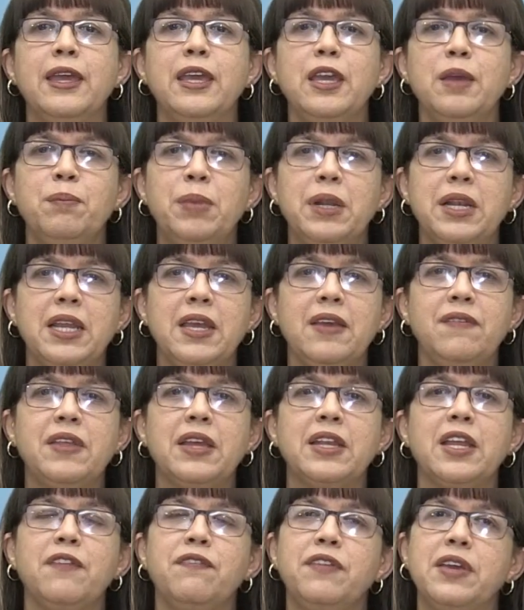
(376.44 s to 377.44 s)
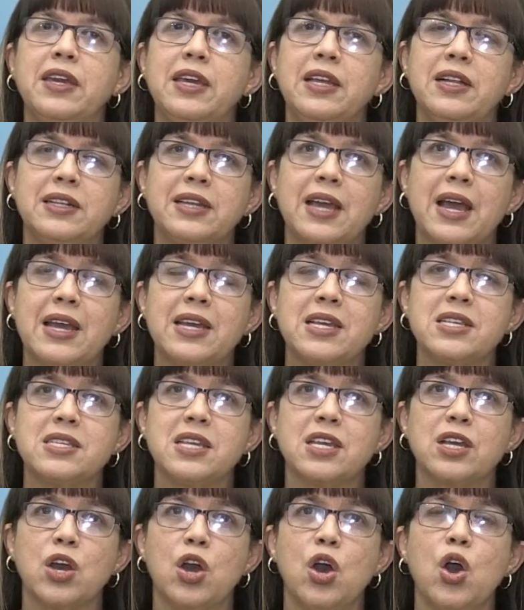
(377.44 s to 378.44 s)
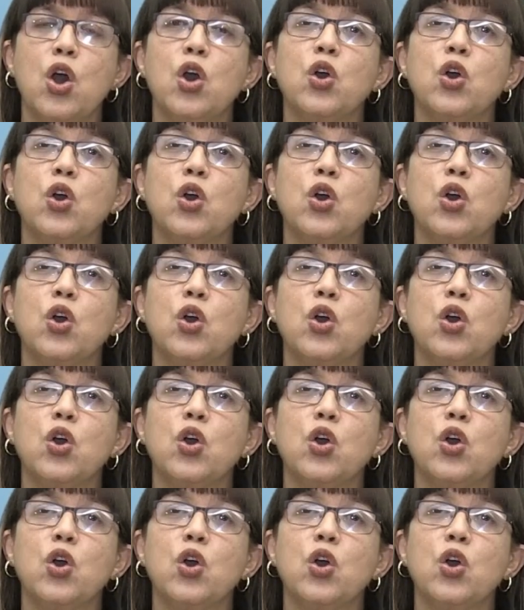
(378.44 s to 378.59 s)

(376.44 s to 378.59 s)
He believed that if he killed Isaac,